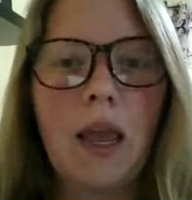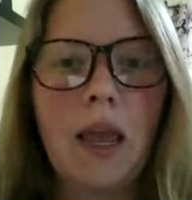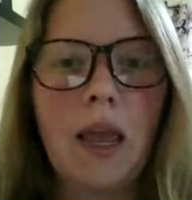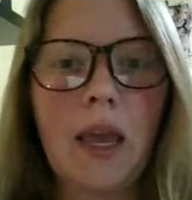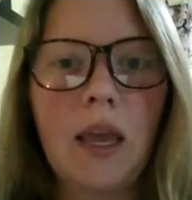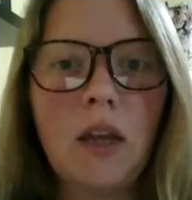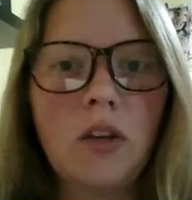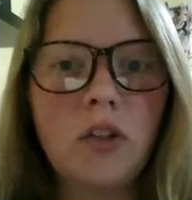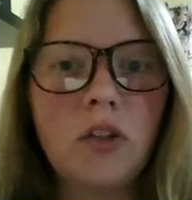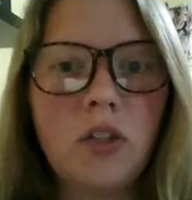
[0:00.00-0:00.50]

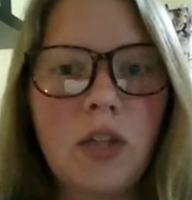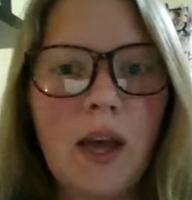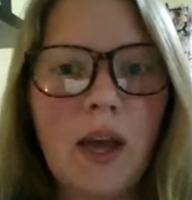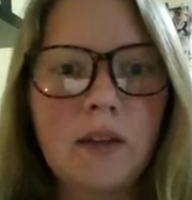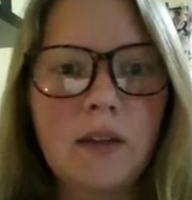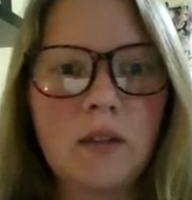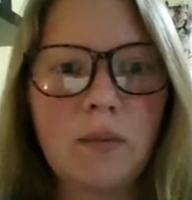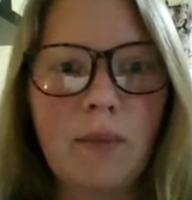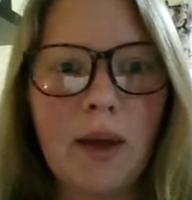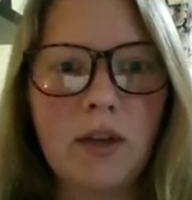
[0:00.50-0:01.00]
Each
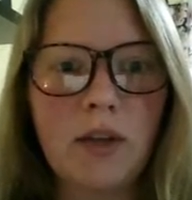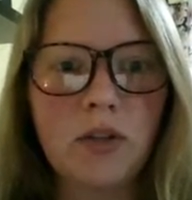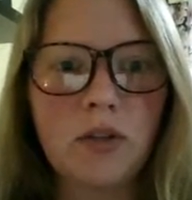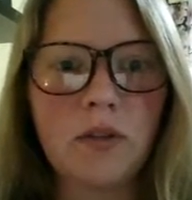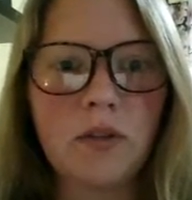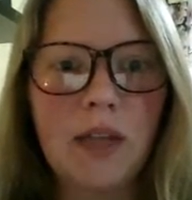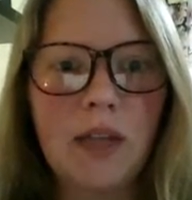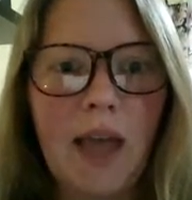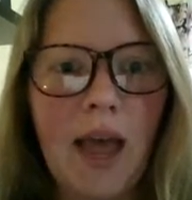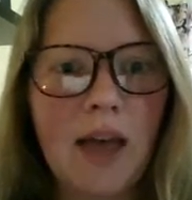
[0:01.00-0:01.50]
test
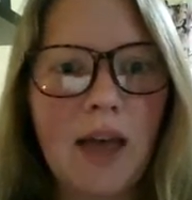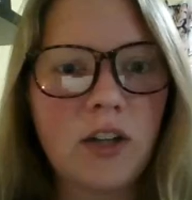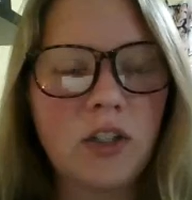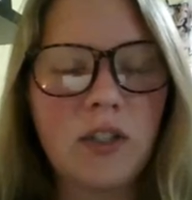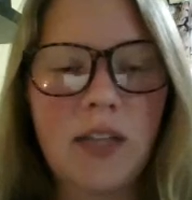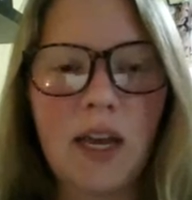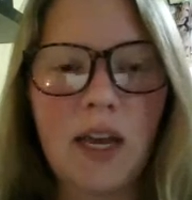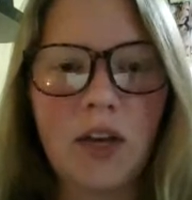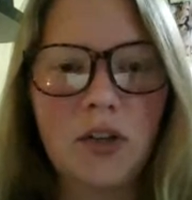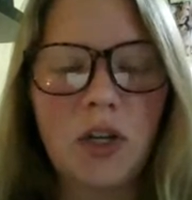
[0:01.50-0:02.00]
measures the
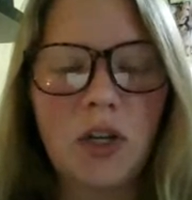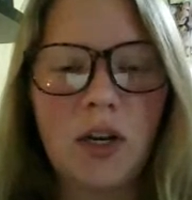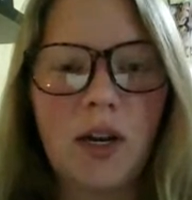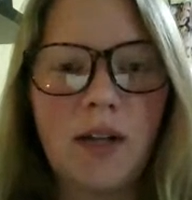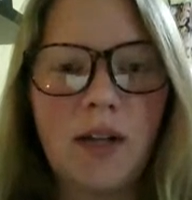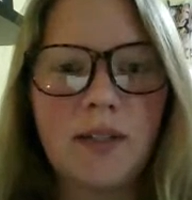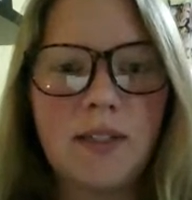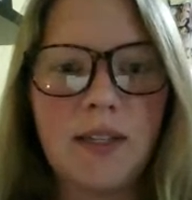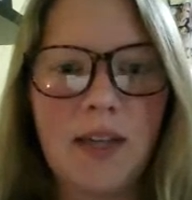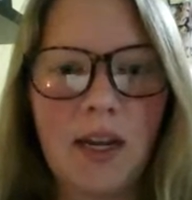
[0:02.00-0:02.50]
agitation
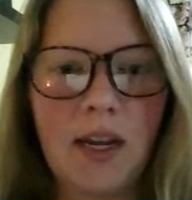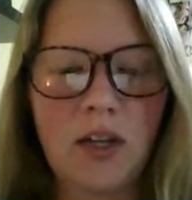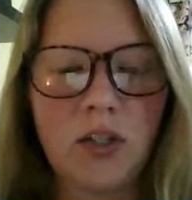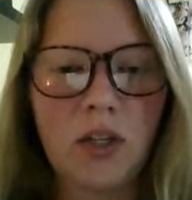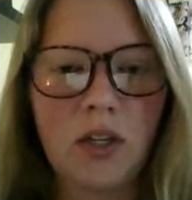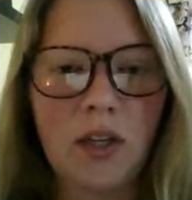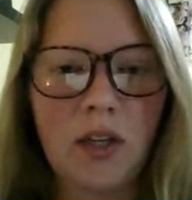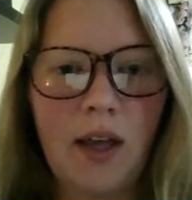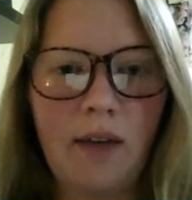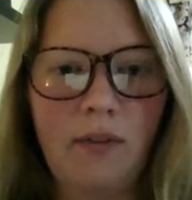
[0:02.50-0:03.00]
and
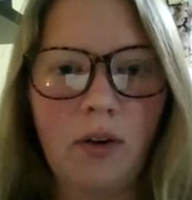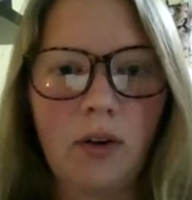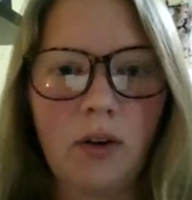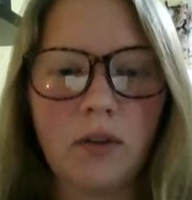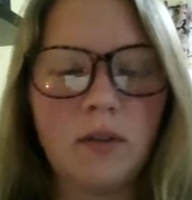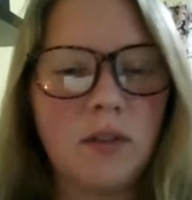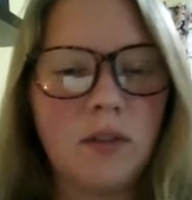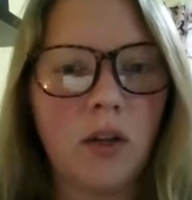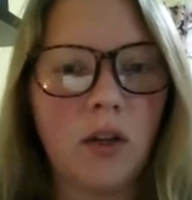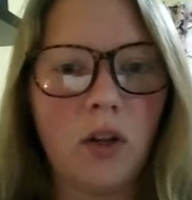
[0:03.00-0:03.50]
sedation
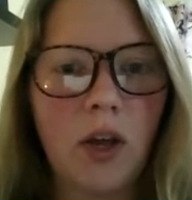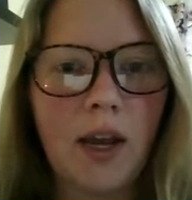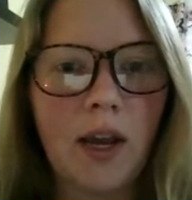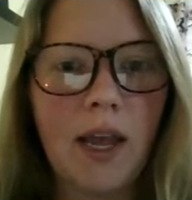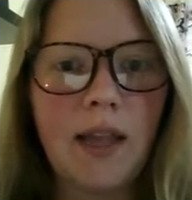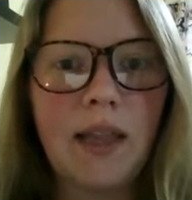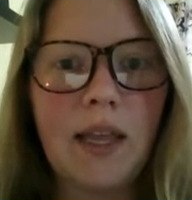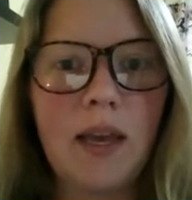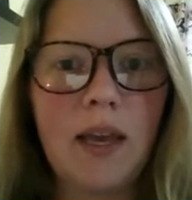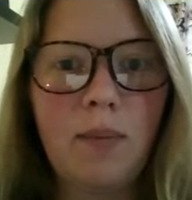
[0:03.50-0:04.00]
level to look
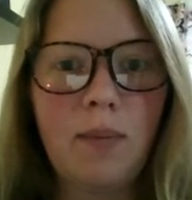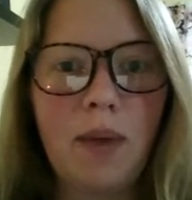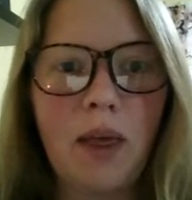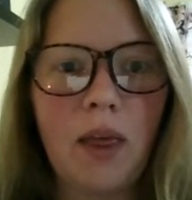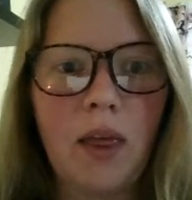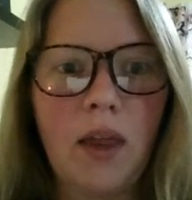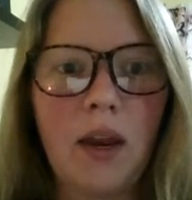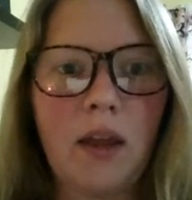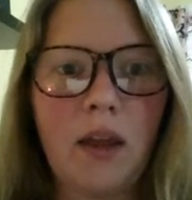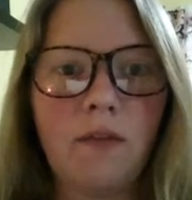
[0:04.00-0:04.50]
at the
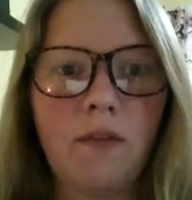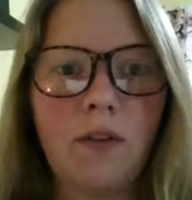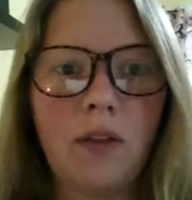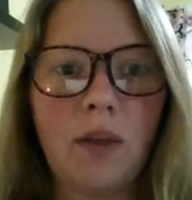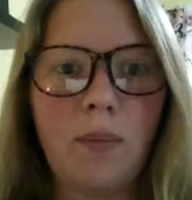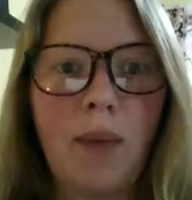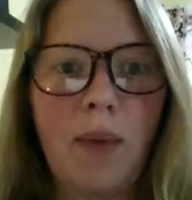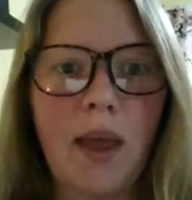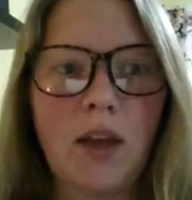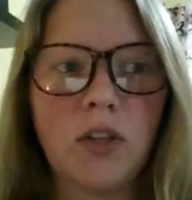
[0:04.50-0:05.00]
ability for
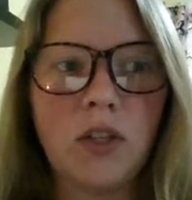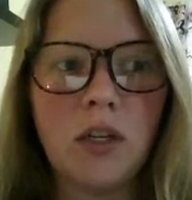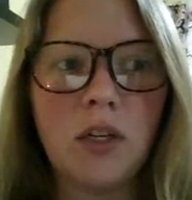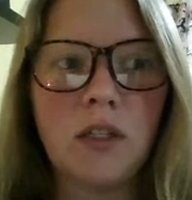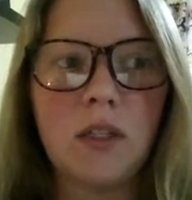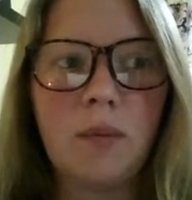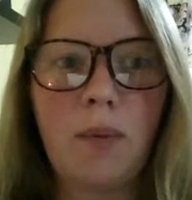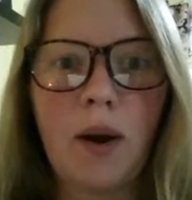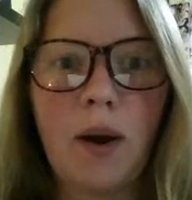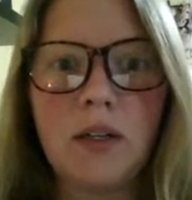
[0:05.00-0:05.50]
the
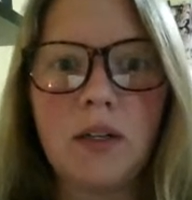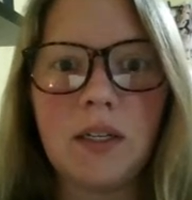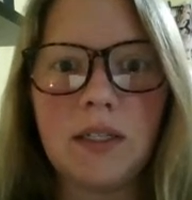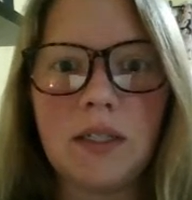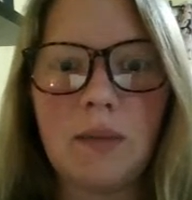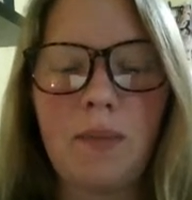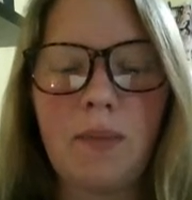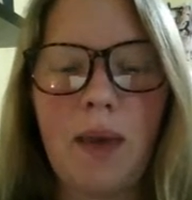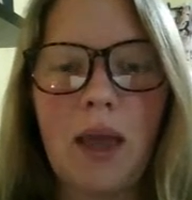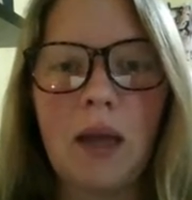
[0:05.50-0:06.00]
patient to
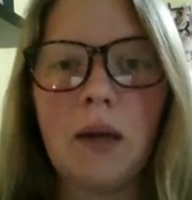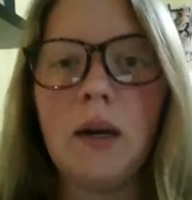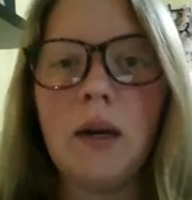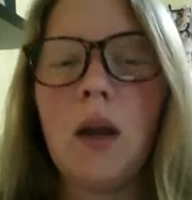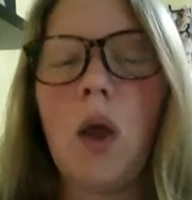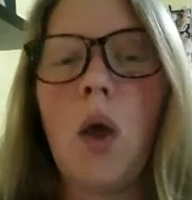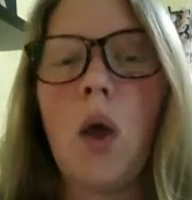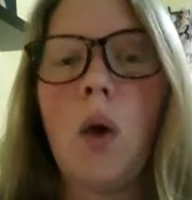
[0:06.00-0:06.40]
participate,